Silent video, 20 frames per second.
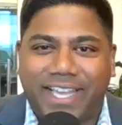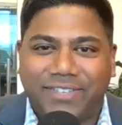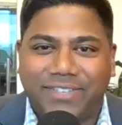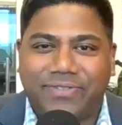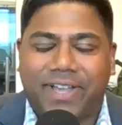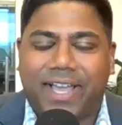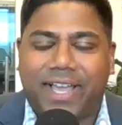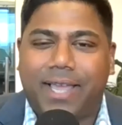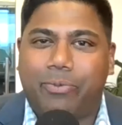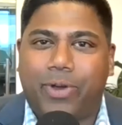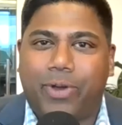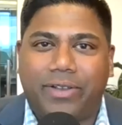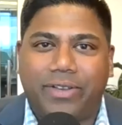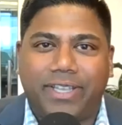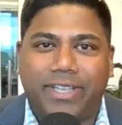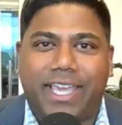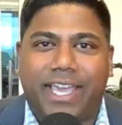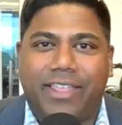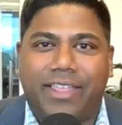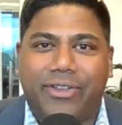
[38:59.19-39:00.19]
guys vibe well
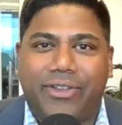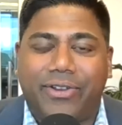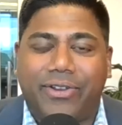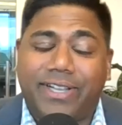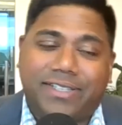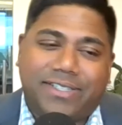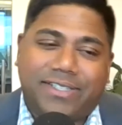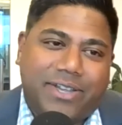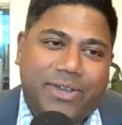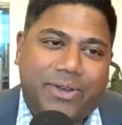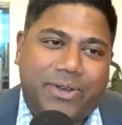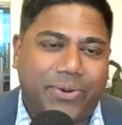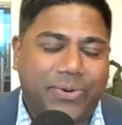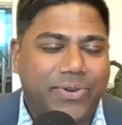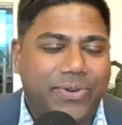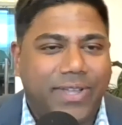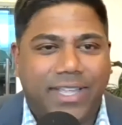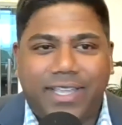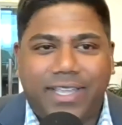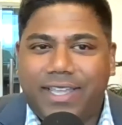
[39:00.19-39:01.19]
together, and it's
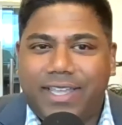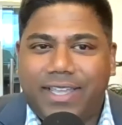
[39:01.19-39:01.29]
no